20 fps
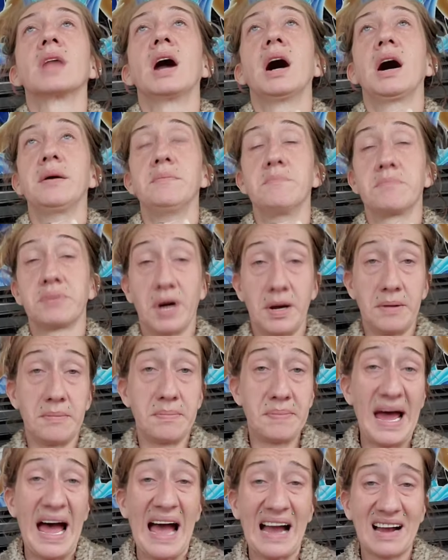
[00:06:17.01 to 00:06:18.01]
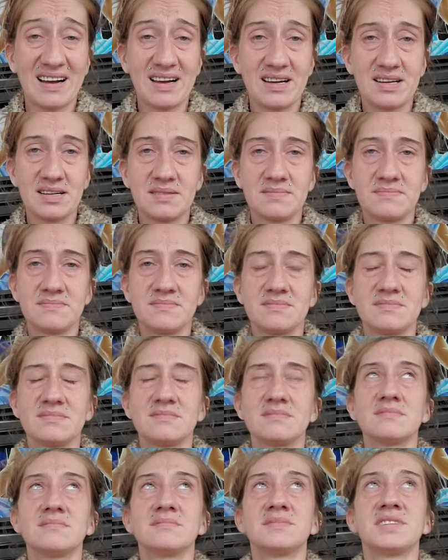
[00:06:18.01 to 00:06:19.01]
I'm brought back
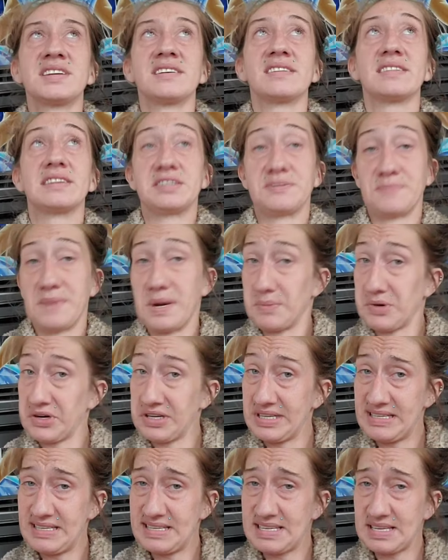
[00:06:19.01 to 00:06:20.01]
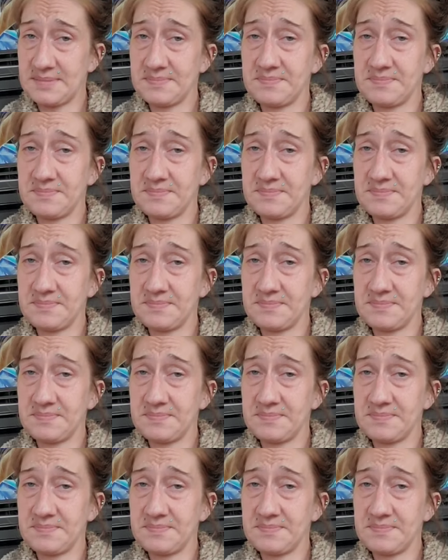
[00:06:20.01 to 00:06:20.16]
to these memories.